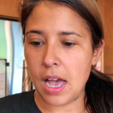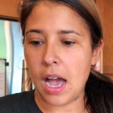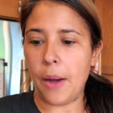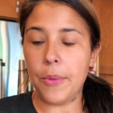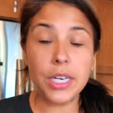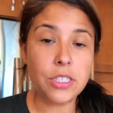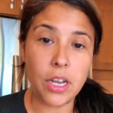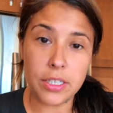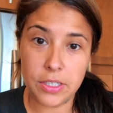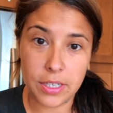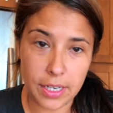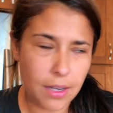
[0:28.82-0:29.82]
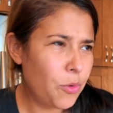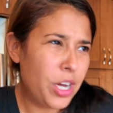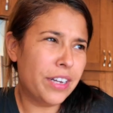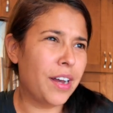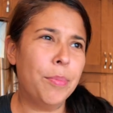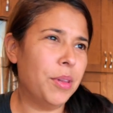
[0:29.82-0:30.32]
I want to talk to you guys, well,
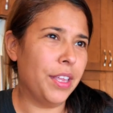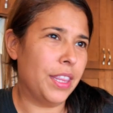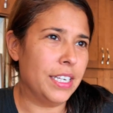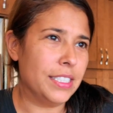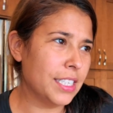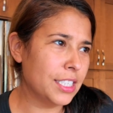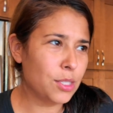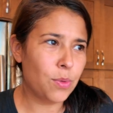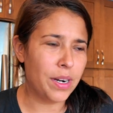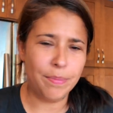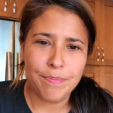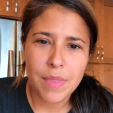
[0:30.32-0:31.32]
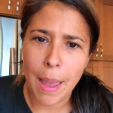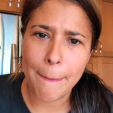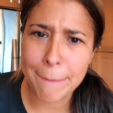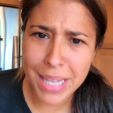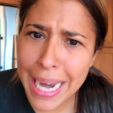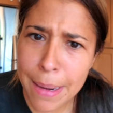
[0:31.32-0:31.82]
a couple of things. I just want to
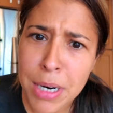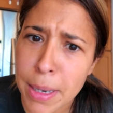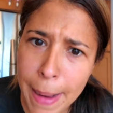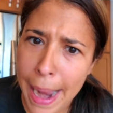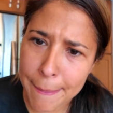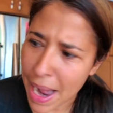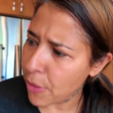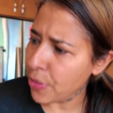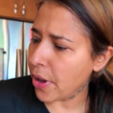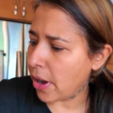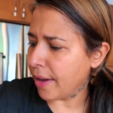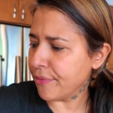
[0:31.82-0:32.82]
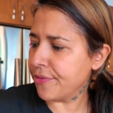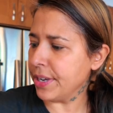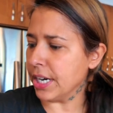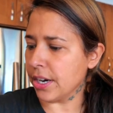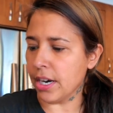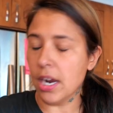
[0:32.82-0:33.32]
blabber my mouth off
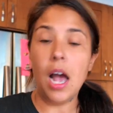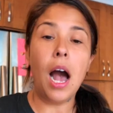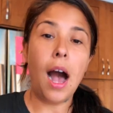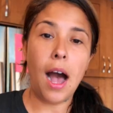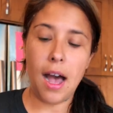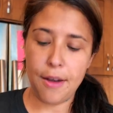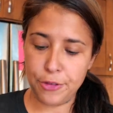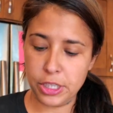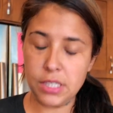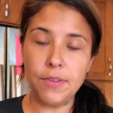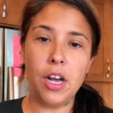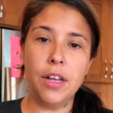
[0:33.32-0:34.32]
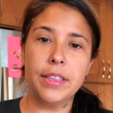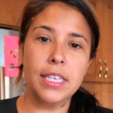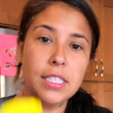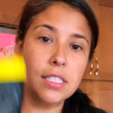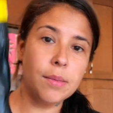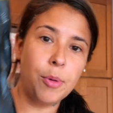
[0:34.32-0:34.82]
here. First of all,
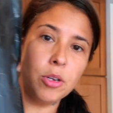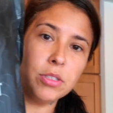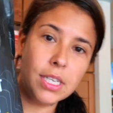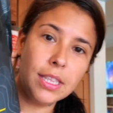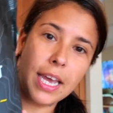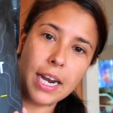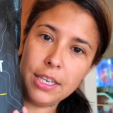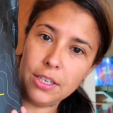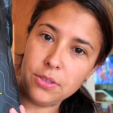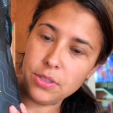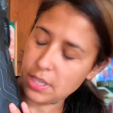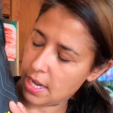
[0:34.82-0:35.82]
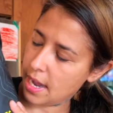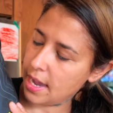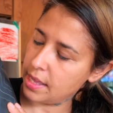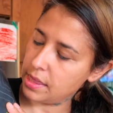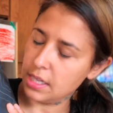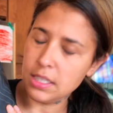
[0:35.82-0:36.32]
this is the protein that I use.
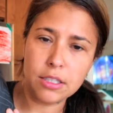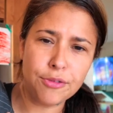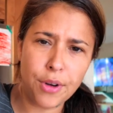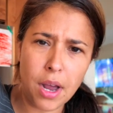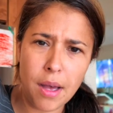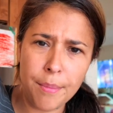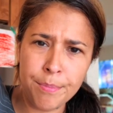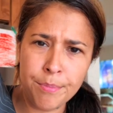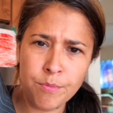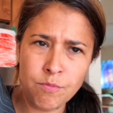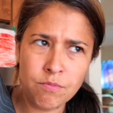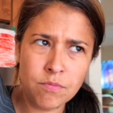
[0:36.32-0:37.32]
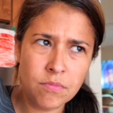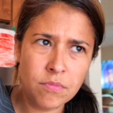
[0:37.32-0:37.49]
I think it's from